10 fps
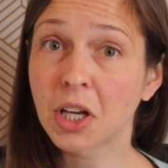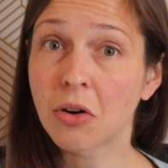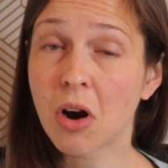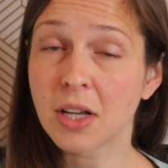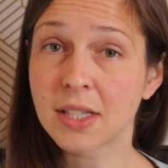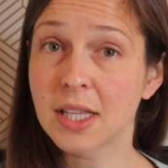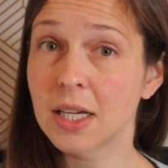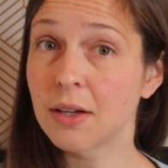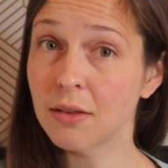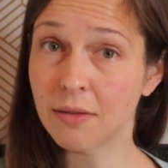across
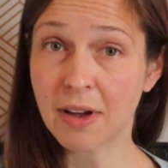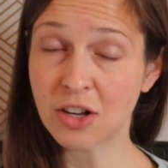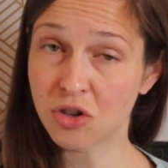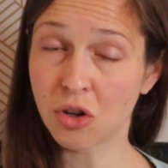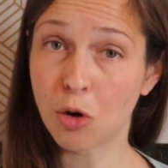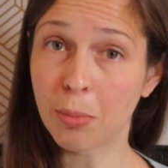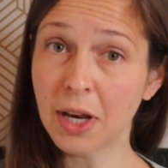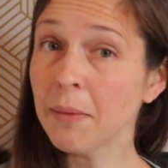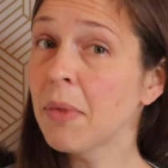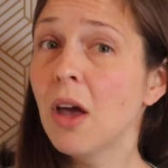the, the vaginal
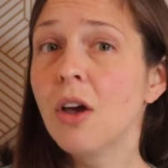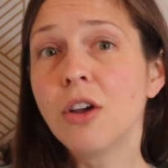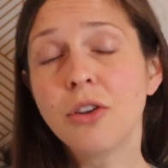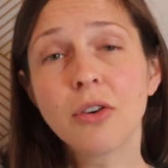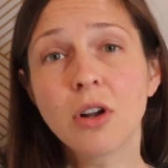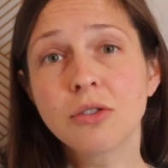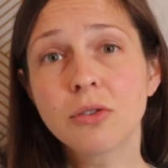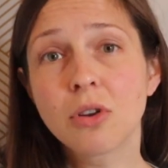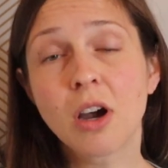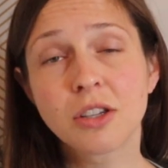opening. You can
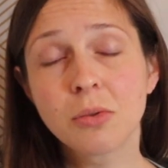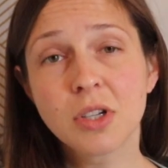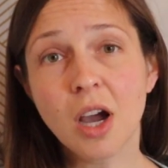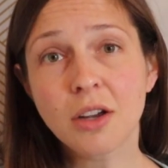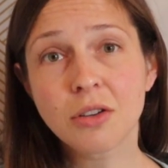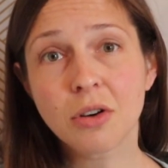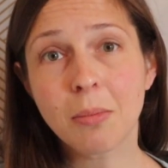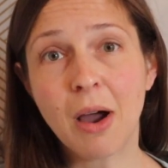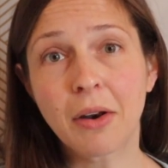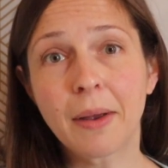also talk to a doctor
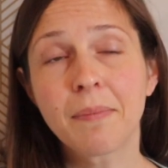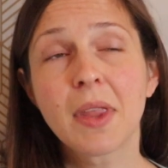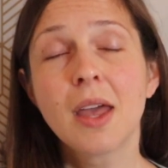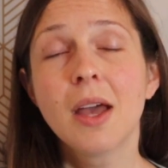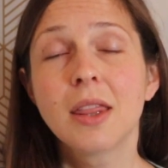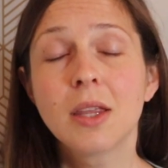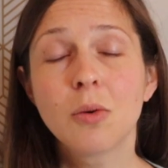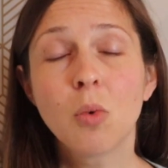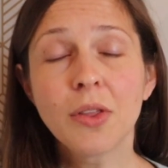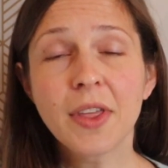about it. The
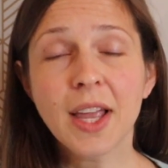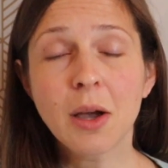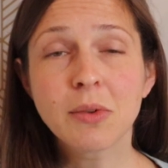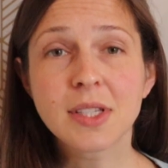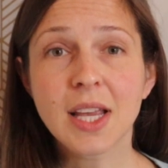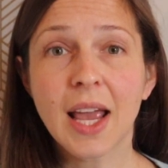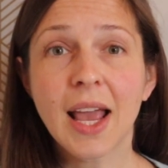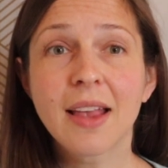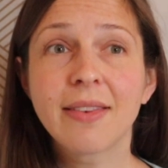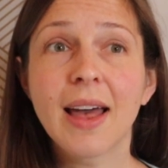one thing I would say
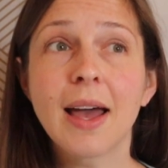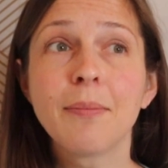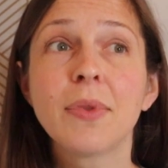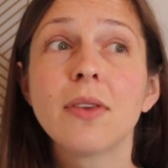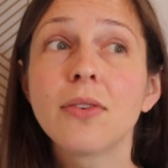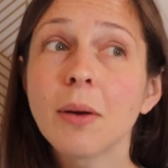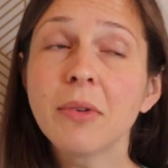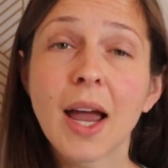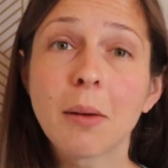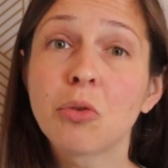is that
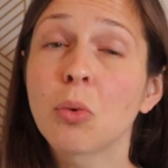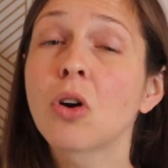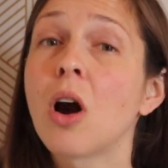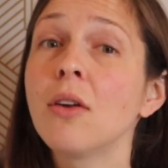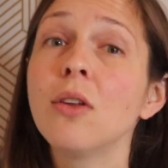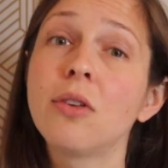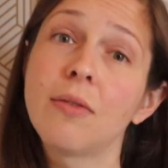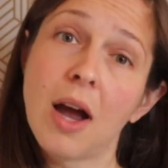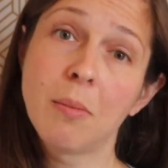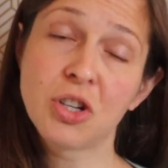sometimes, regardless
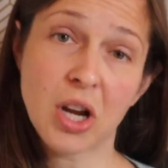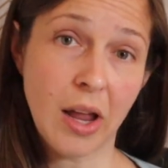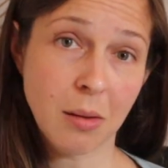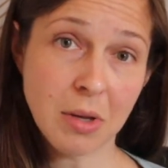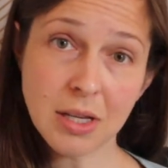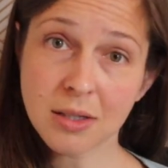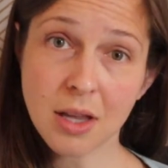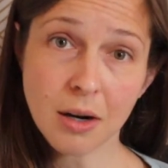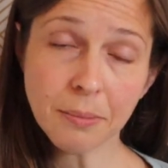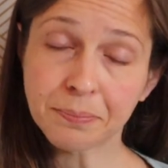of how much hymen is
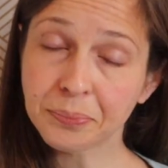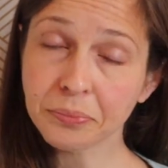there,